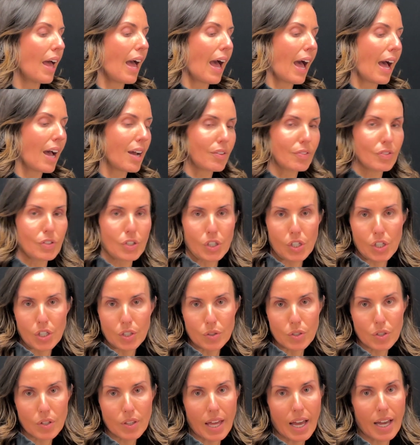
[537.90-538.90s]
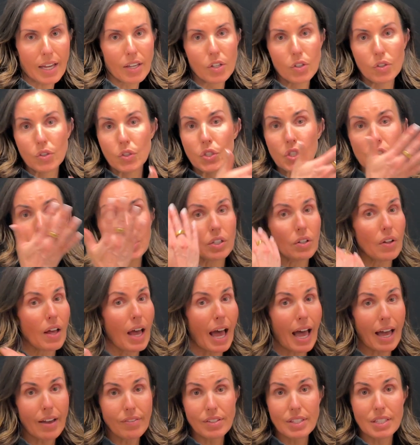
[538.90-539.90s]
After you do that, you'll still
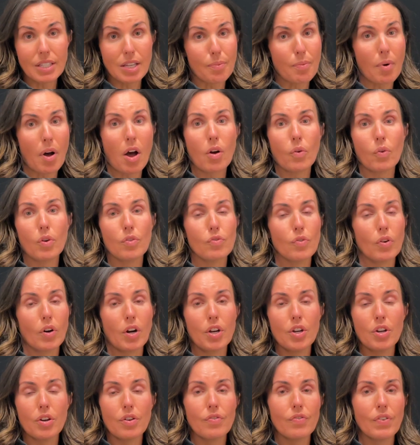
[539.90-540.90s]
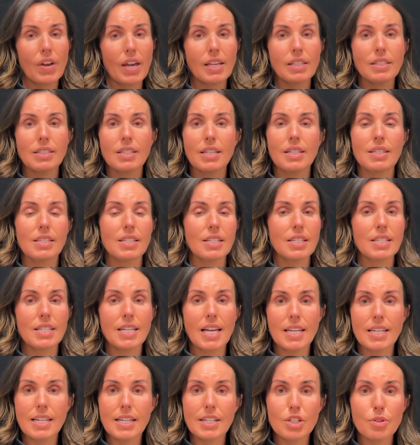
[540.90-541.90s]
have some Aquaphor on your face. It's
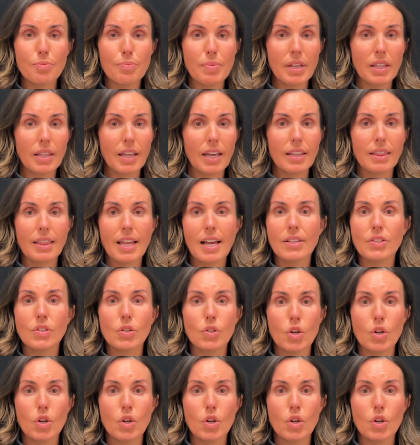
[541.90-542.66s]
intended to be like that, so